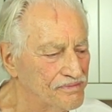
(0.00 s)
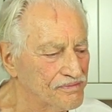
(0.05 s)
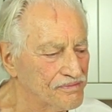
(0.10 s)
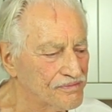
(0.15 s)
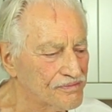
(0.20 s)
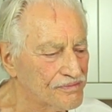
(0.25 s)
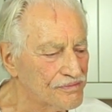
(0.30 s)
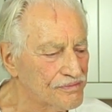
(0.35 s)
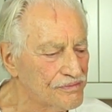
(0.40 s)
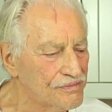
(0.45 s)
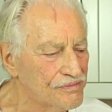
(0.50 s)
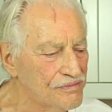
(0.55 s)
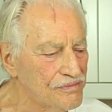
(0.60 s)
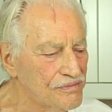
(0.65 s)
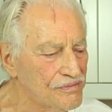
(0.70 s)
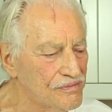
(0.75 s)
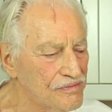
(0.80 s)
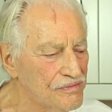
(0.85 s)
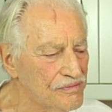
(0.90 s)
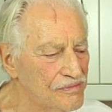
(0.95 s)

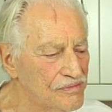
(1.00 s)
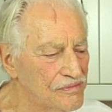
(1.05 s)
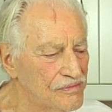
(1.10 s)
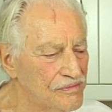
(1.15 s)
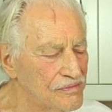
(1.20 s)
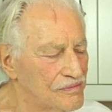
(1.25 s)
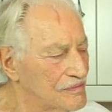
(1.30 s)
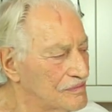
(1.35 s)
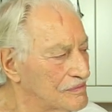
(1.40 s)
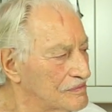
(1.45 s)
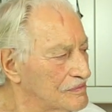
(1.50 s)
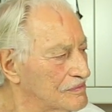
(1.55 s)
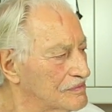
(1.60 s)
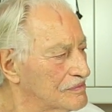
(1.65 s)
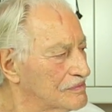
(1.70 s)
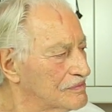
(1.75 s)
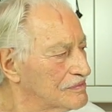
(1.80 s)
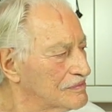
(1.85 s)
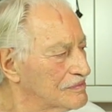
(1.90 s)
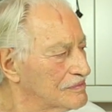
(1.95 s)

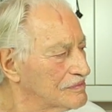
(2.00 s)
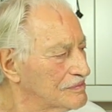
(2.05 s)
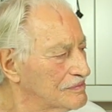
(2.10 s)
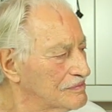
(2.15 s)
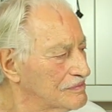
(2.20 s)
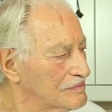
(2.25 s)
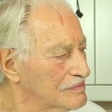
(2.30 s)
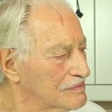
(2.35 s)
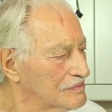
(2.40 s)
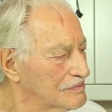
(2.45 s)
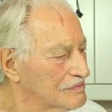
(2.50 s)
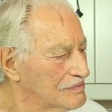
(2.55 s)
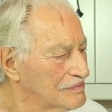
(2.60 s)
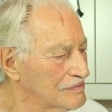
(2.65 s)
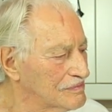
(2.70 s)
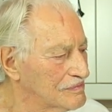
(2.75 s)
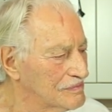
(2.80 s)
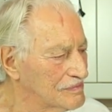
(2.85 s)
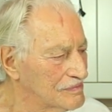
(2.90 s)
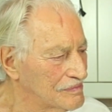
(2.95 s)

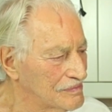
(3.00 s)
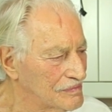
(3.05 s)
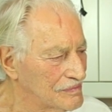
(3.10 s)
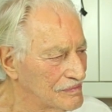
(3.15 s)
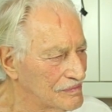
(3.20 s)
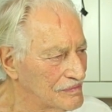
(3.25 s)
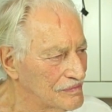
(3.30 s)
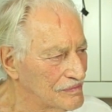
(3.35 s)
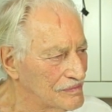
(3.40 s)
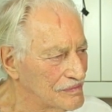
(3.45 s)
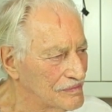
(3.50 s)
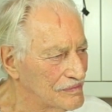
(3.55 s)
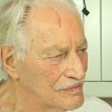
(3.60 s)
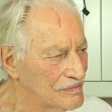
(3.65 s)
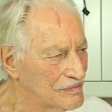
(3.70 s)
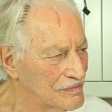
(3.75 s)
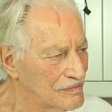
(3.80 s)
(silent)